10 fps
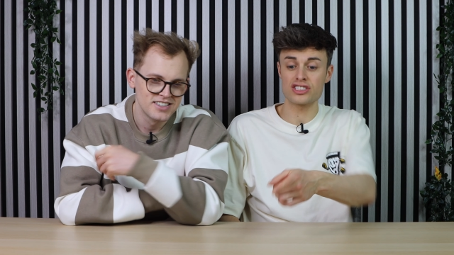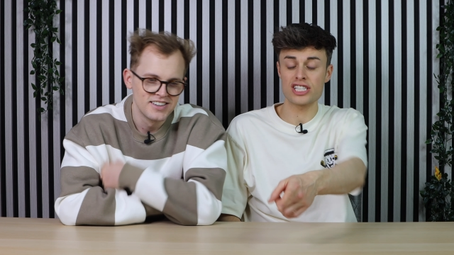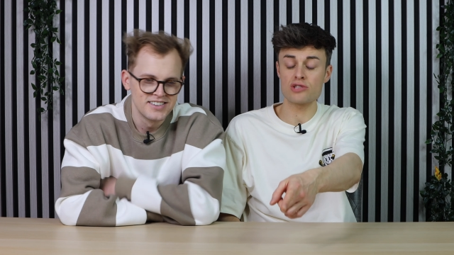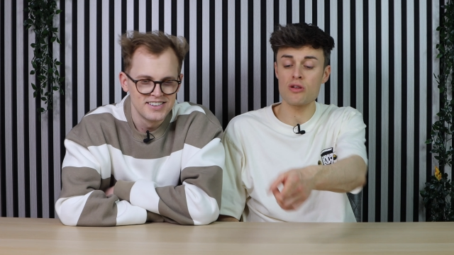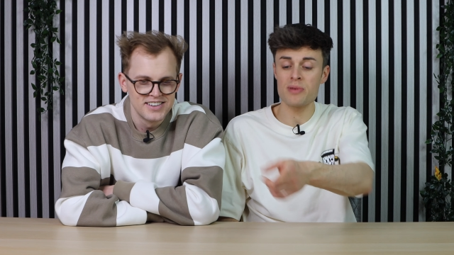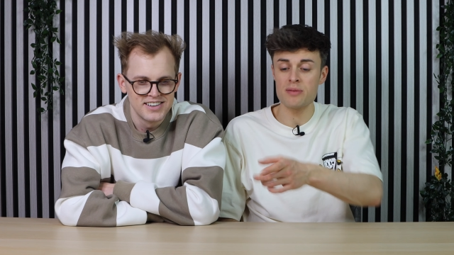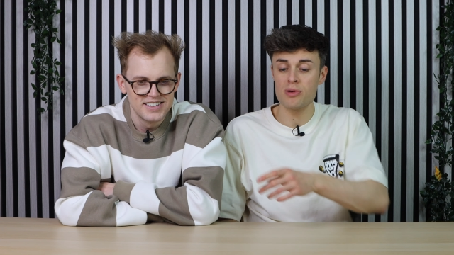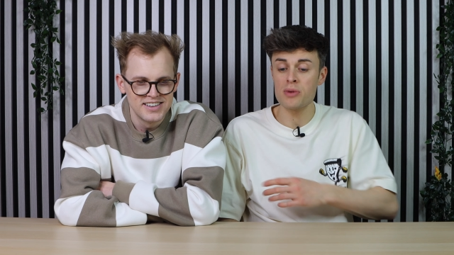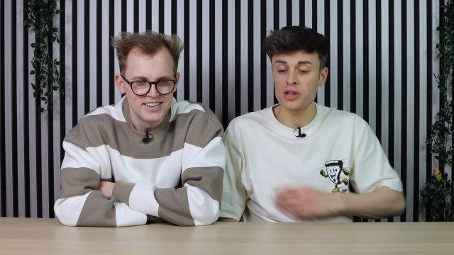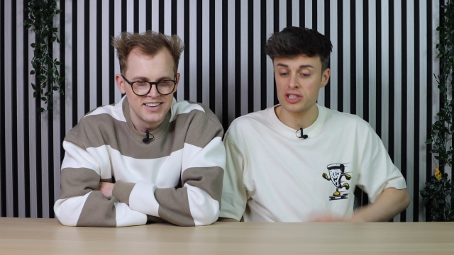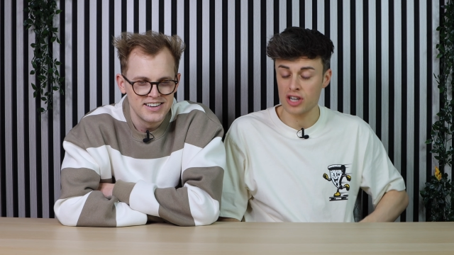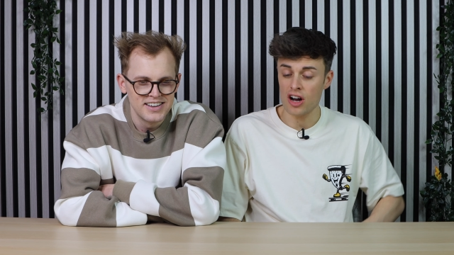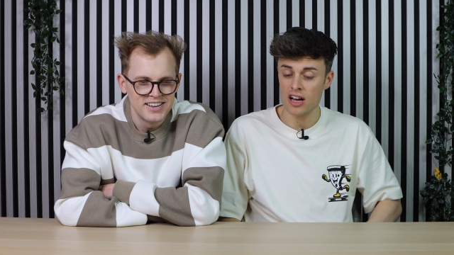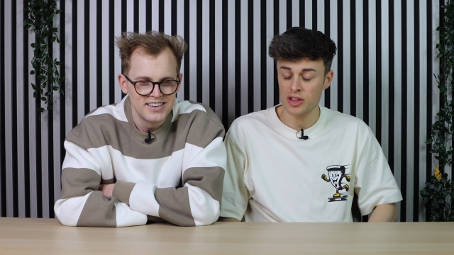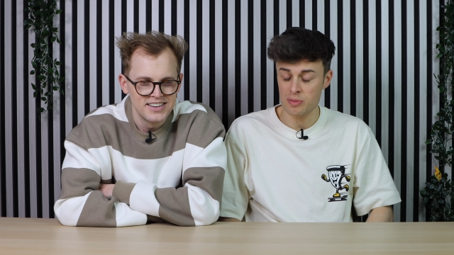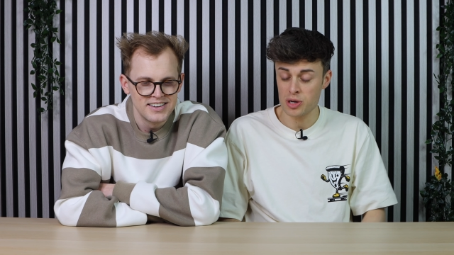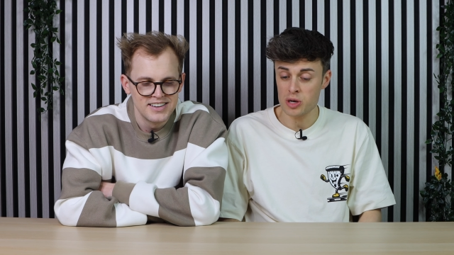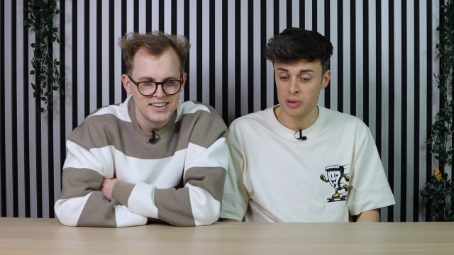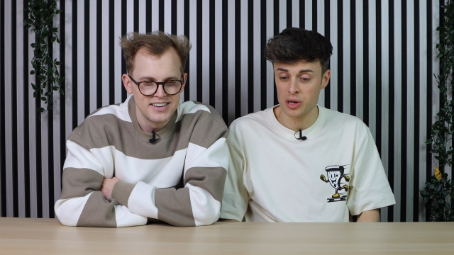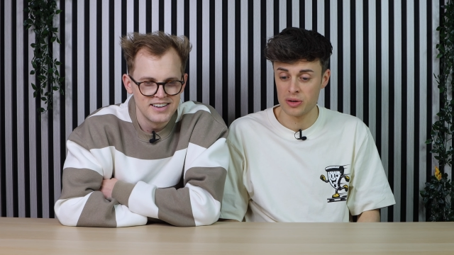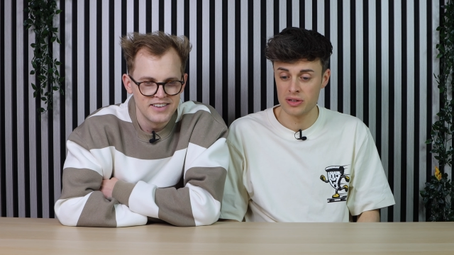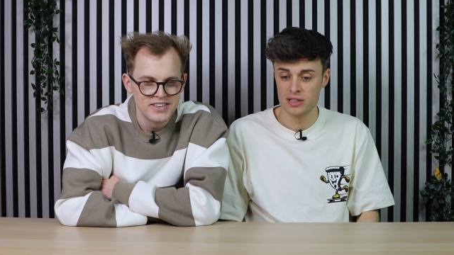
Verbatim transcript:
Speaker 1: a turd! She's rubbing a bum on the toilet, on the poo-poo. On